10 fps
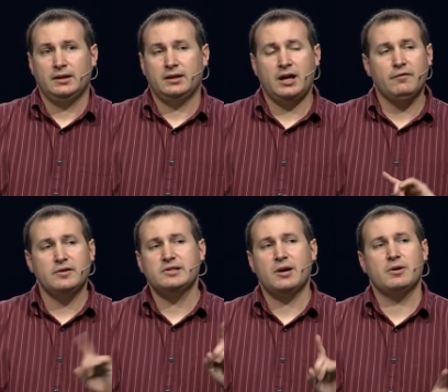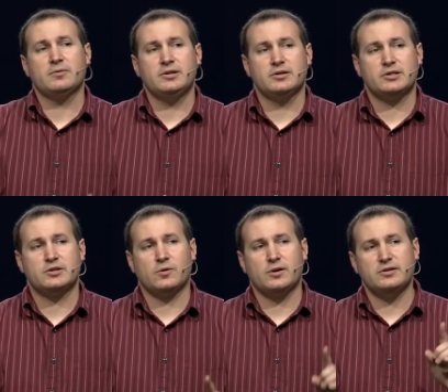And every time I read this
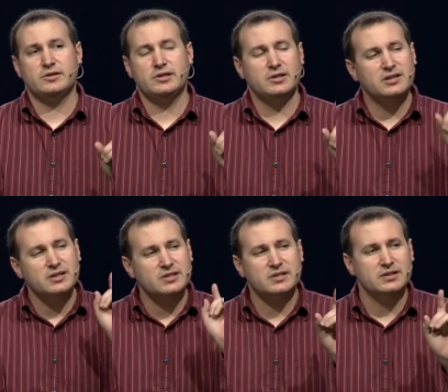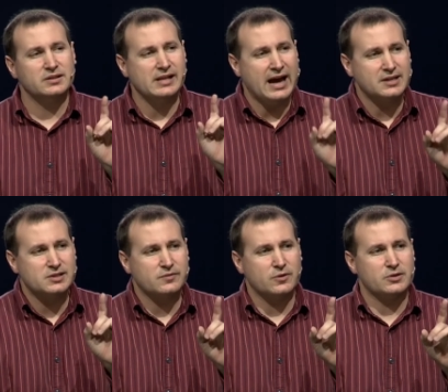story, this
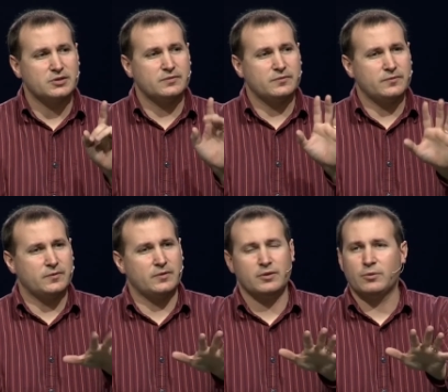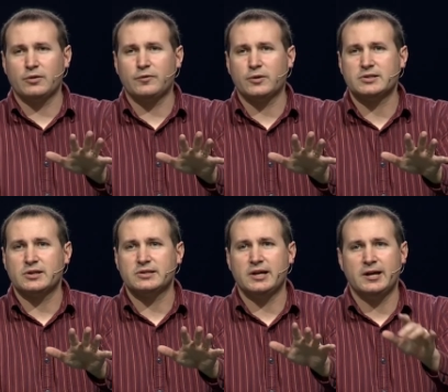last verse for, that we're going to focus
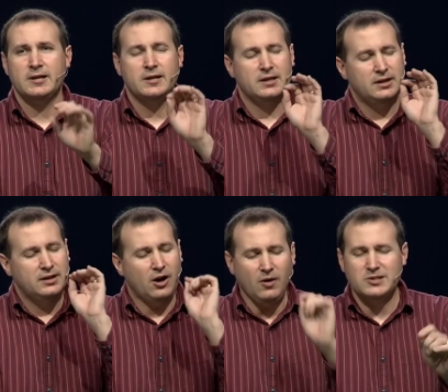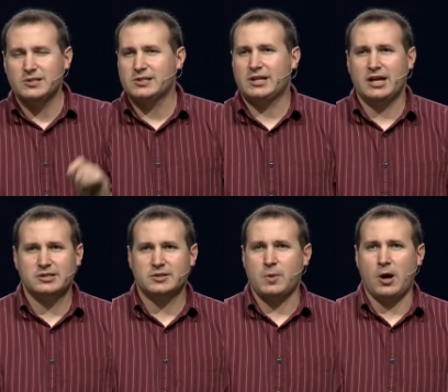on today, it always just
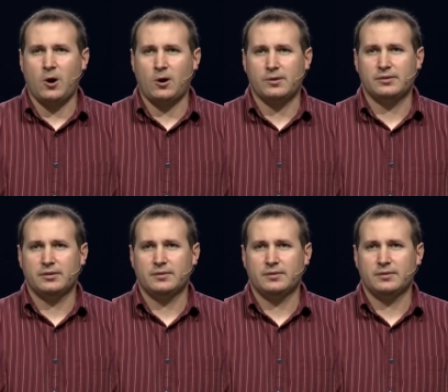catches my heart.